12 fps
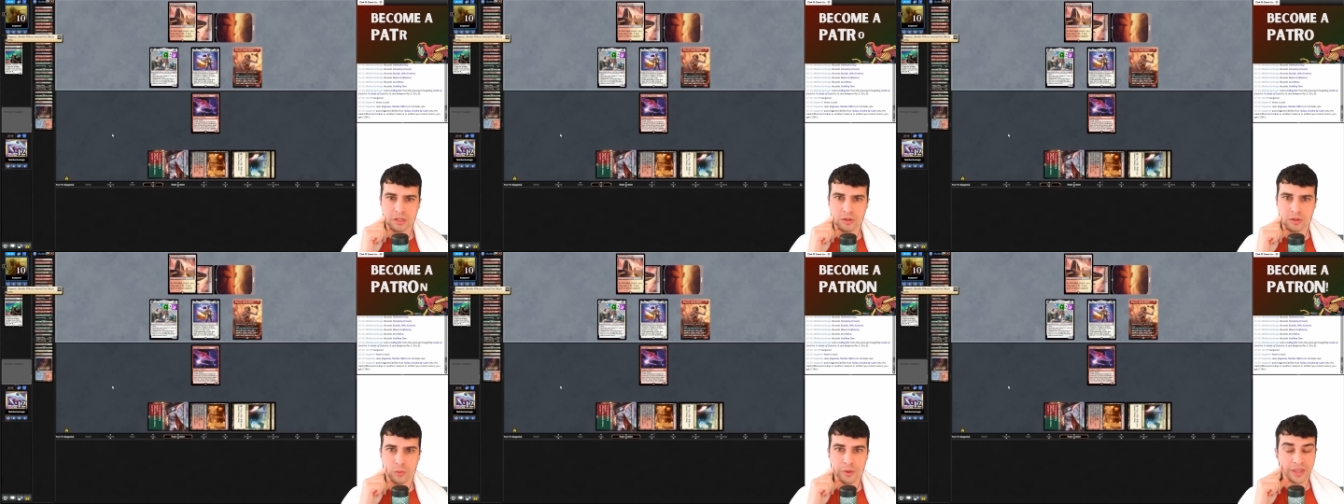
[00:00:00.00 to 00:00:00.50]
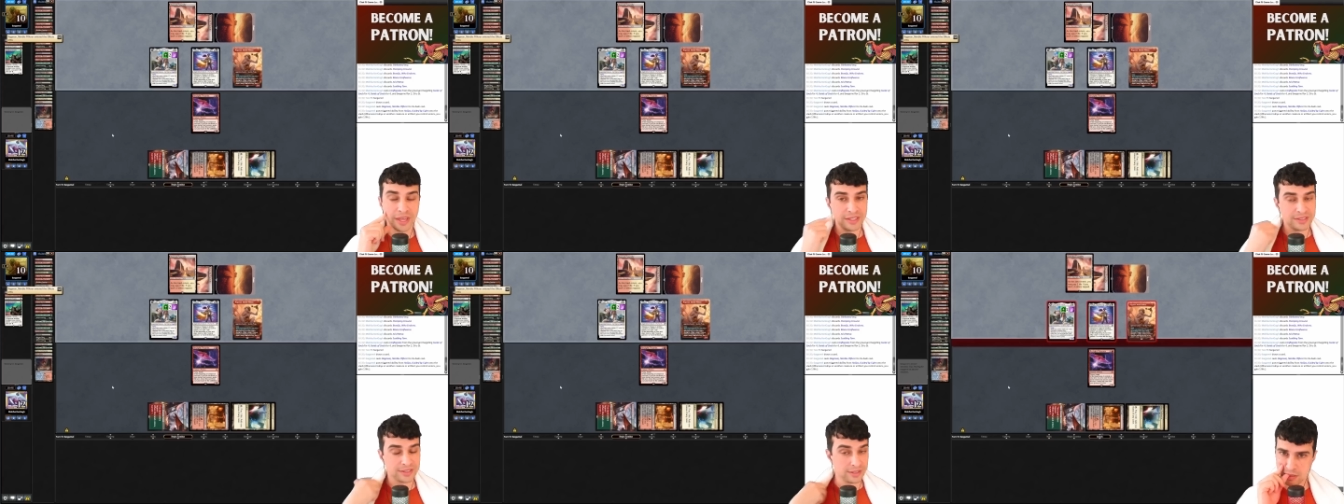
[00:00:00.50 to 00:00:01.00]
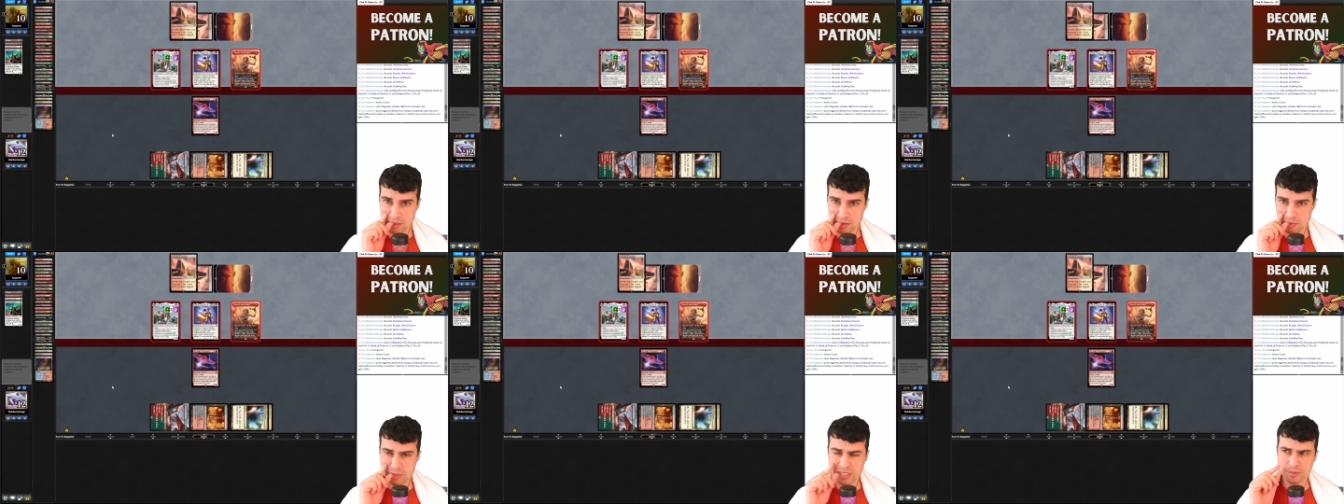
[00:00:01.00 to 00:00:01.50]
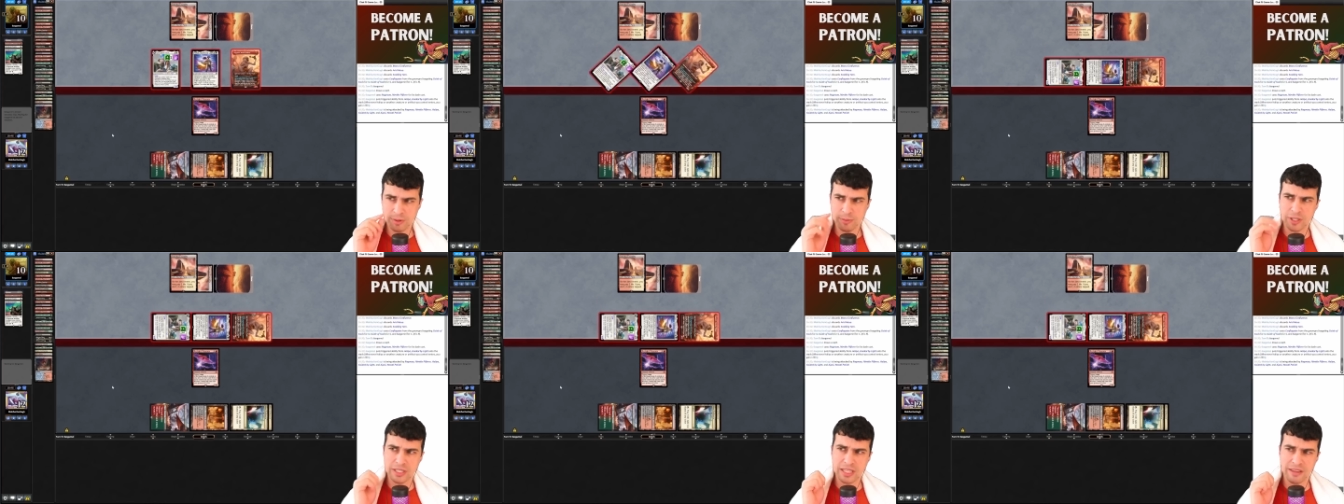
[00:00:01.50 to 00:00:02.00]
With haste. What does my
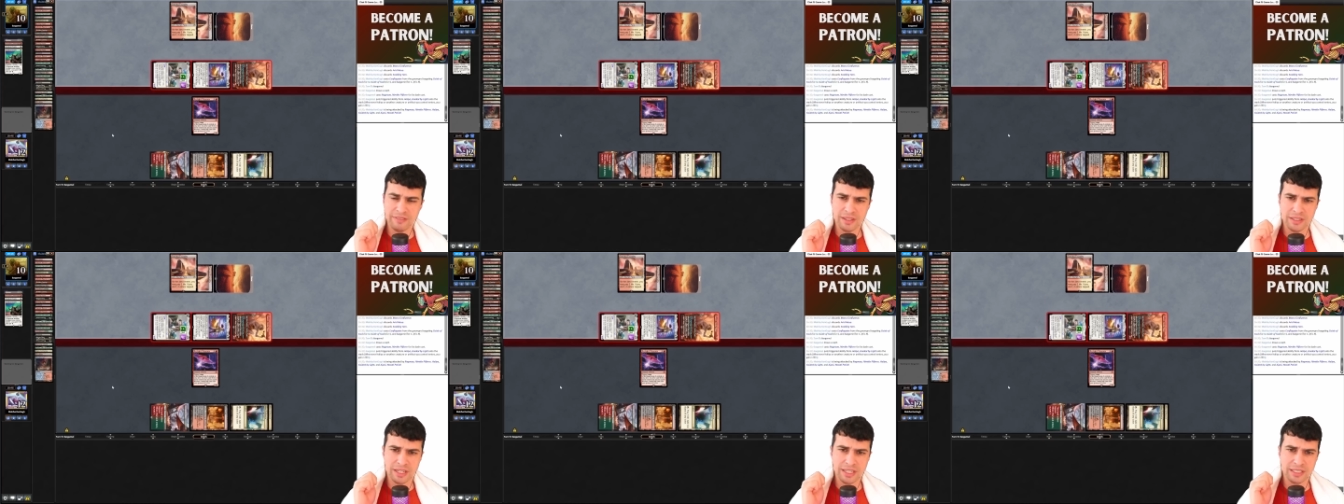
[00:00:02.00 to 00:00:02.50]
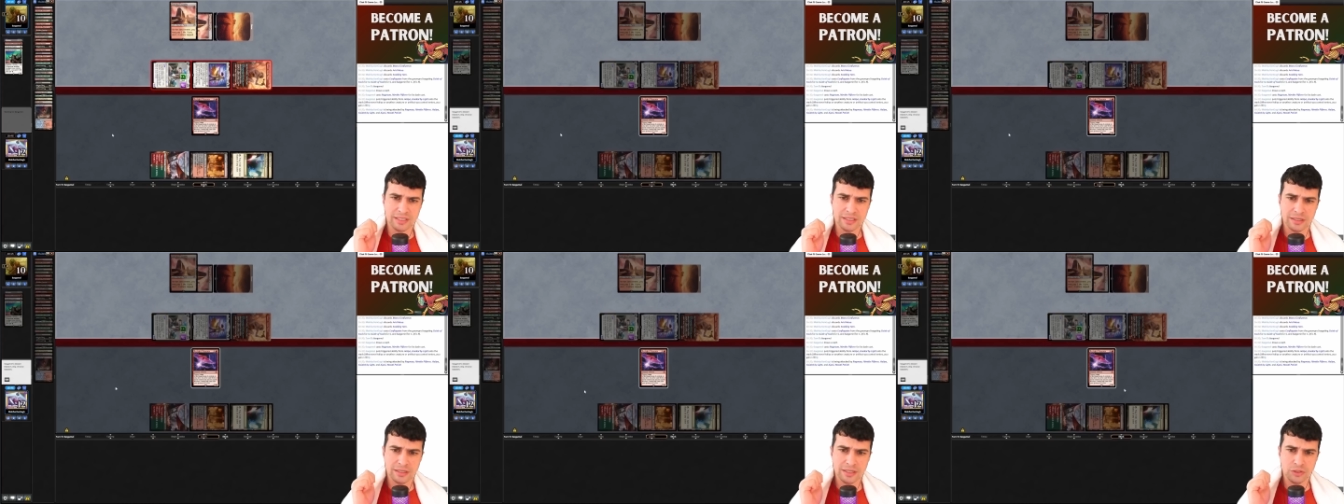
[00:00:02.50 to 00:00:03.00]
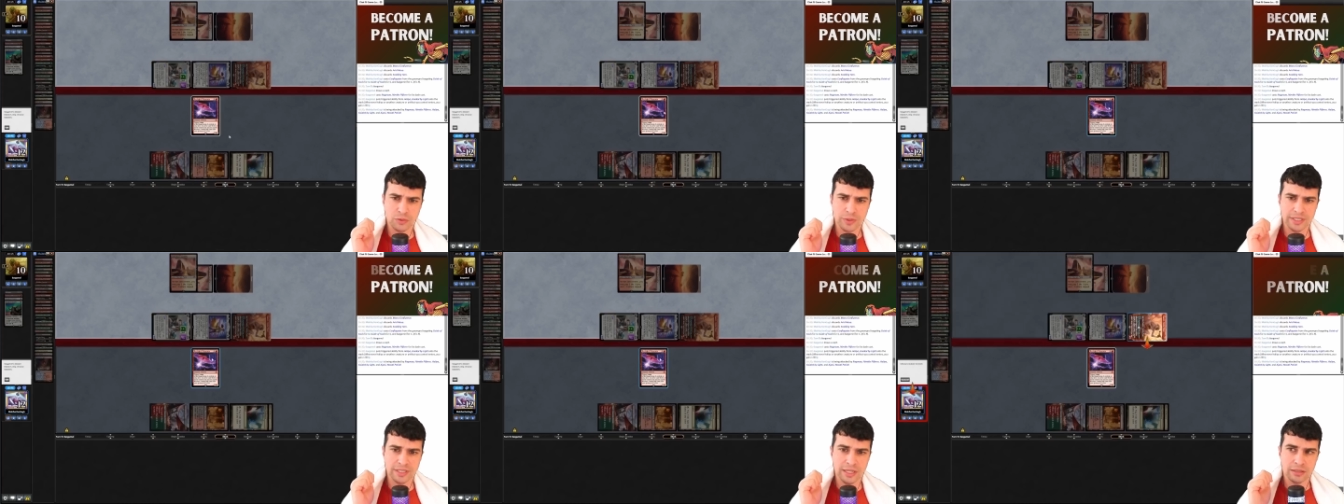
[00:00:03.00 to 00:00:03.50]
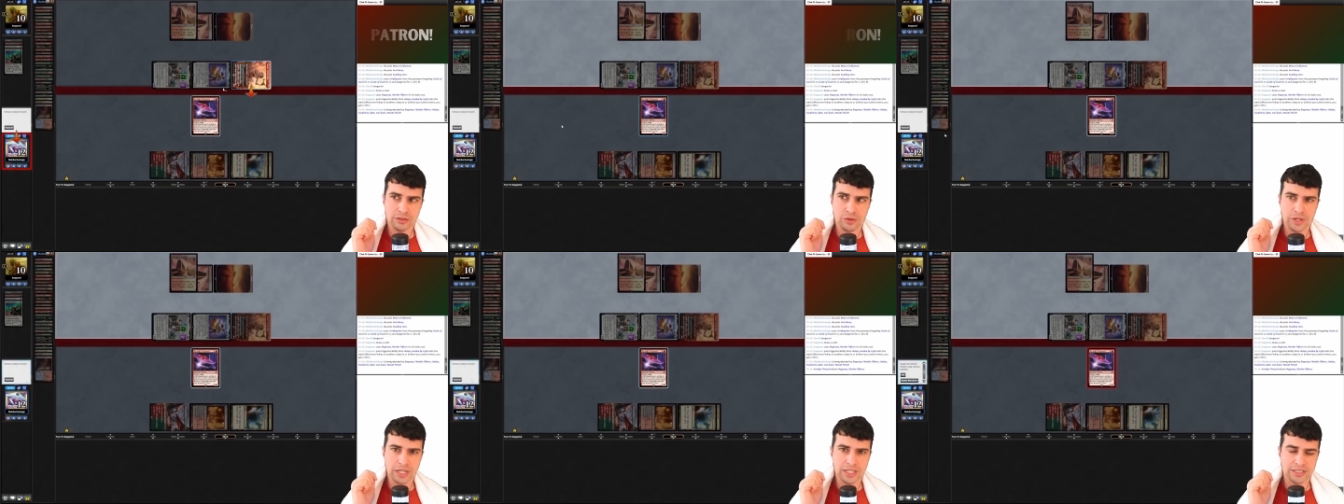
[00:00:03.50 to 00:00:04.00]
opponent have in their hand? That's weird. 3
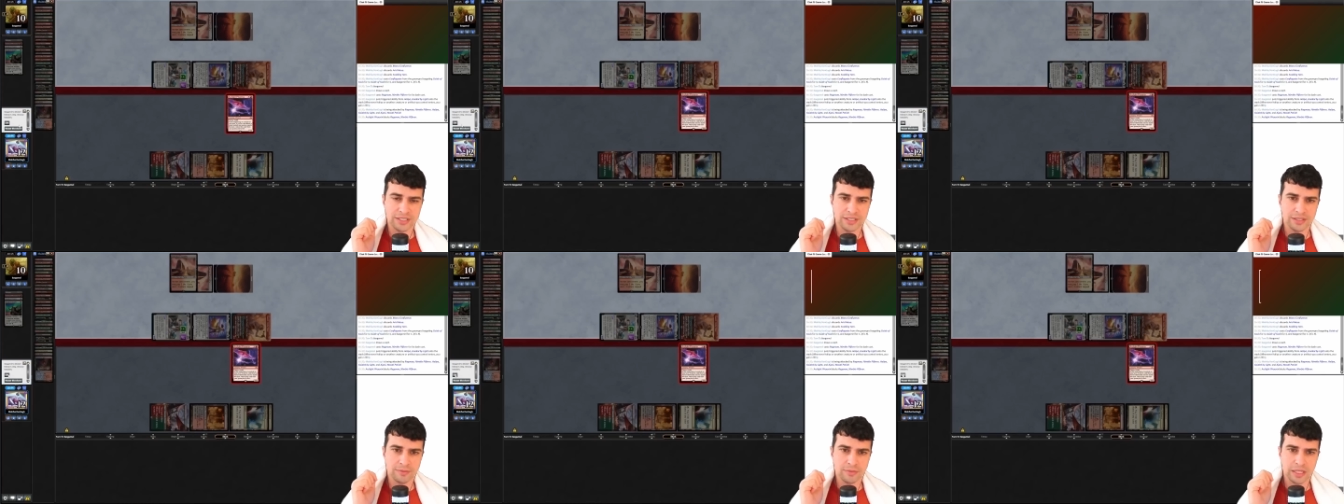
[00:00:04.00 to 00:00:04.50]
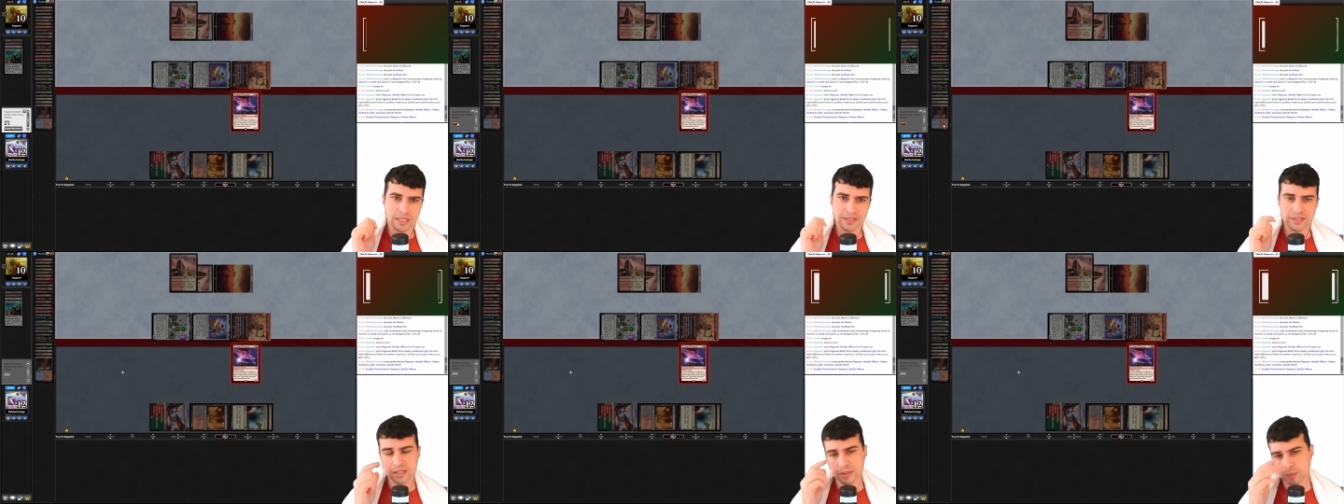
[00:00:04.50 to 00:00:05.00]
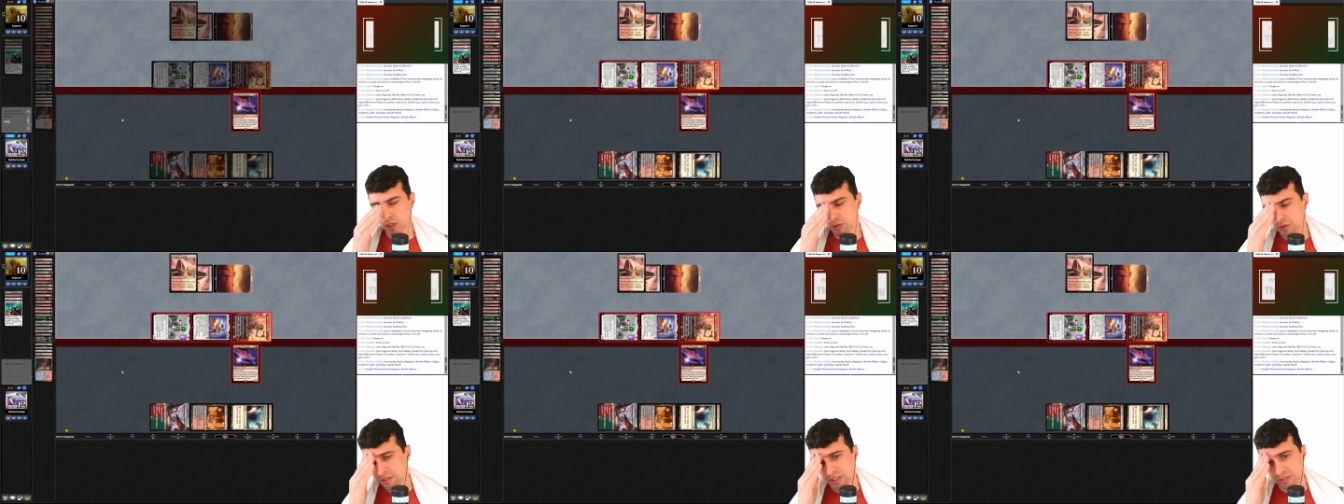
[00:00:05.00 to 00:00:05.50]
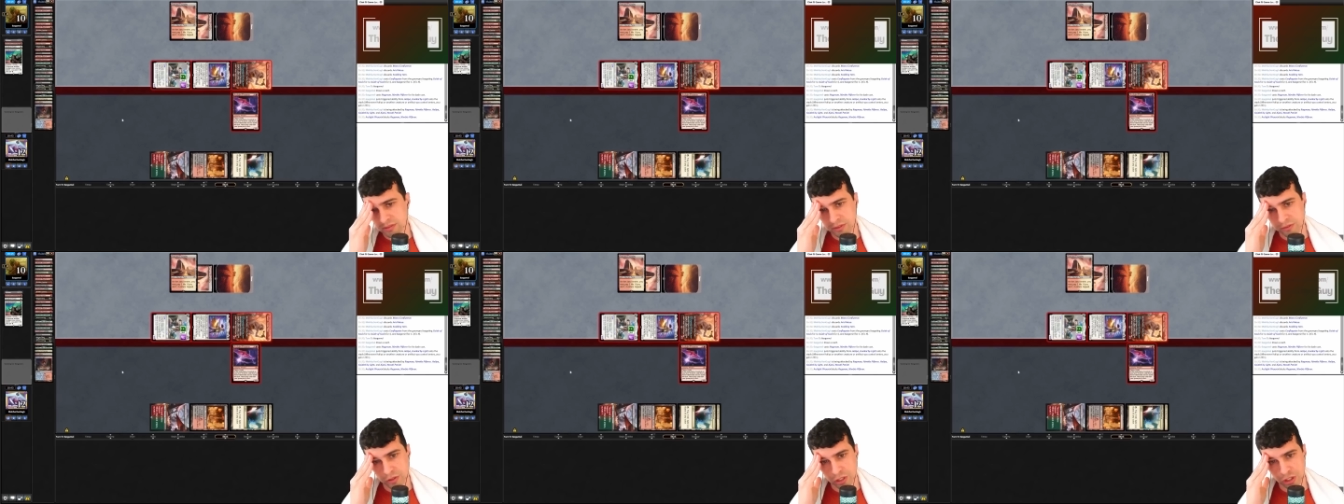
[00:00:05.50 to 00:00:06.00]
cards. Let's block Ragavan,
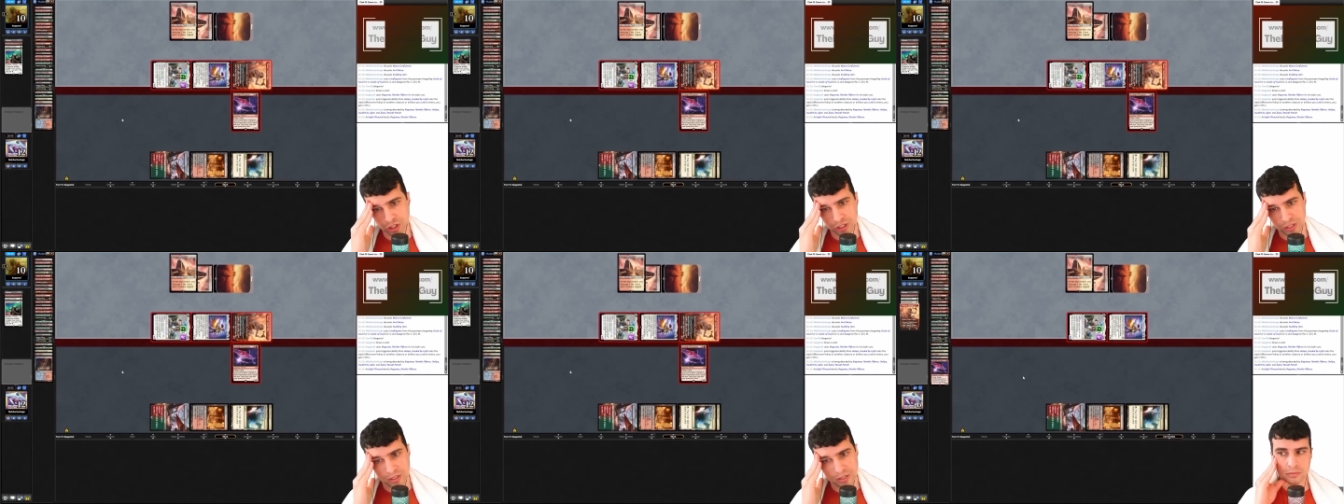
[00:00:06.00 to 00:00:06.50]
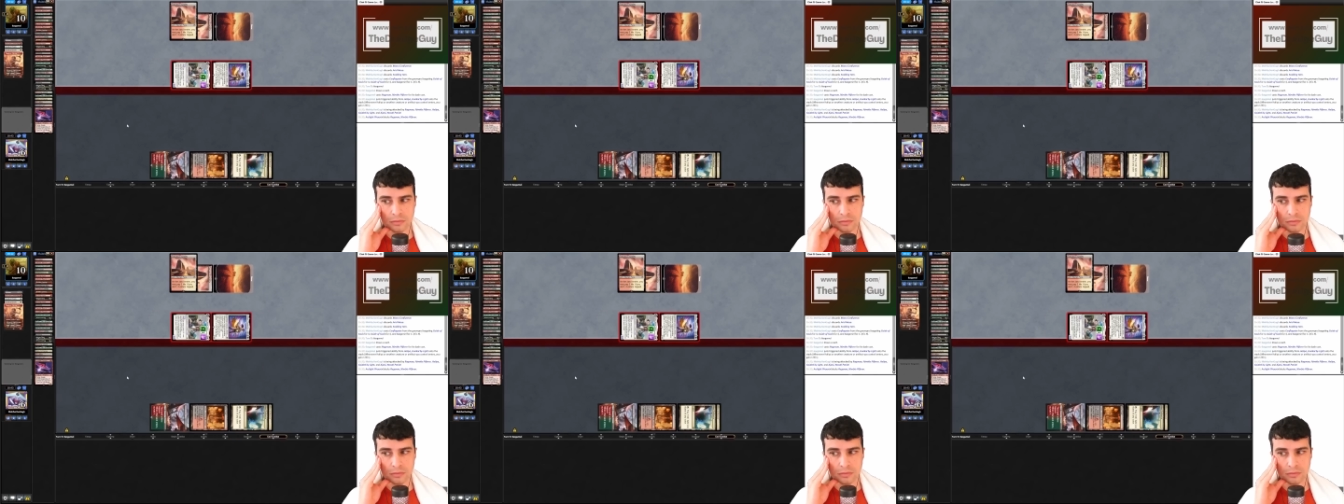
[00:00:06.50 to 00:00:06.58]
for sure.